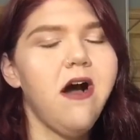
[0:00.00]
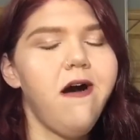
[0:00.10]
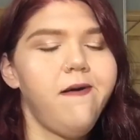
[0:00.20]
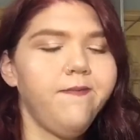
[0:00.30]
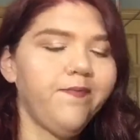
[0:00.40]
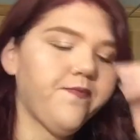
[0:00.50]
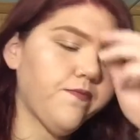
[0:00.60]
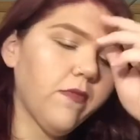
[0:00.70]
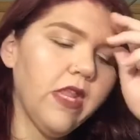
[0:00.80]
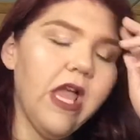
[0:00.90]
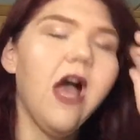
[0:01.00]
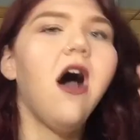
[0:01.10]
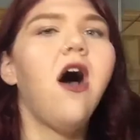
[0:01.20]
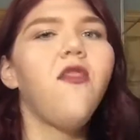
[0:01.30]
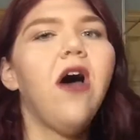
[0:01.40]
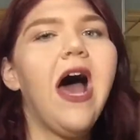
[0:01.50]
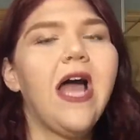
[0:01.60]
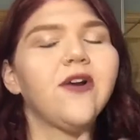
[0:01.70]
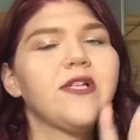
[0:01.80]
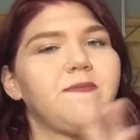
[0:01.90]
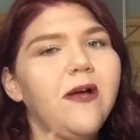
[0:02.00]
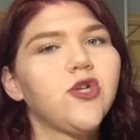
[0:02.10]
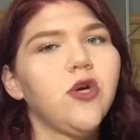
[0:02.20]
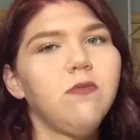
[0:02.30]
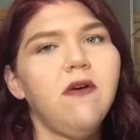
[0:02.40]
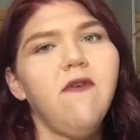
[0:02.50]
um, on the higher spectrum of